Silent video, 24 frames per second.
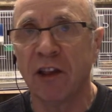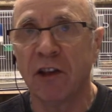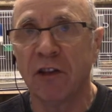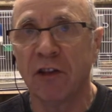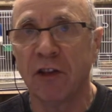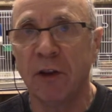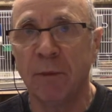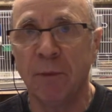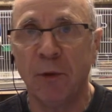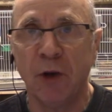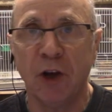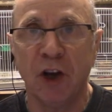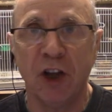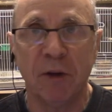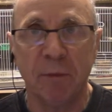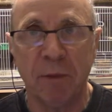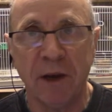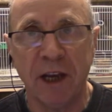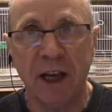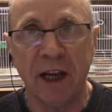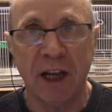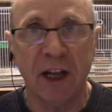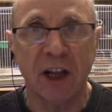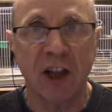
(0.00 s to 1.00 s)
the bird
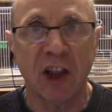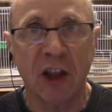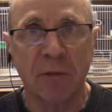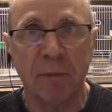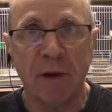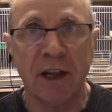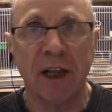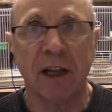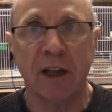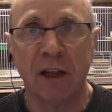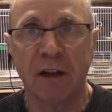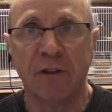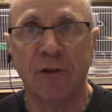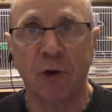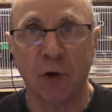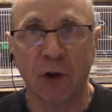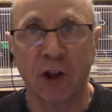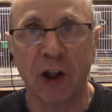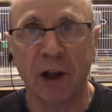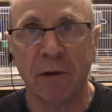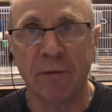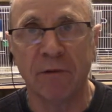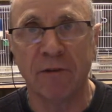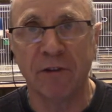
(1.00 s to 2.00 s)
being split for
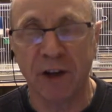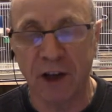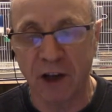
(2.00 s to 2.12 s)
something.